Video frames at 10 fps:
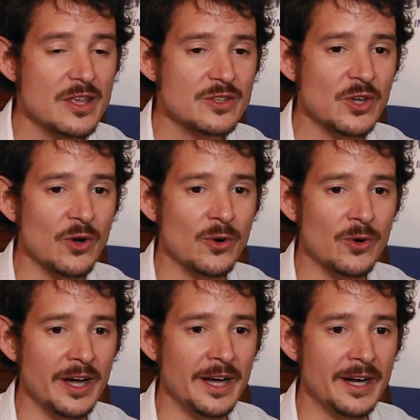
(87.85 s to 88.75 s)
So,
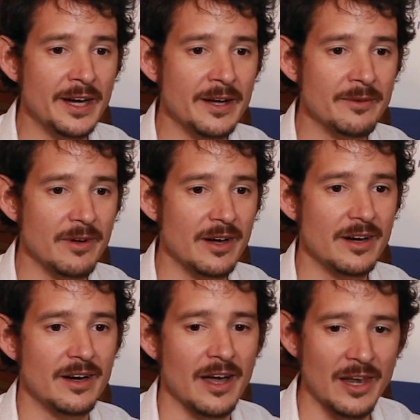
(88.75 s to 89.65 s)
uh, I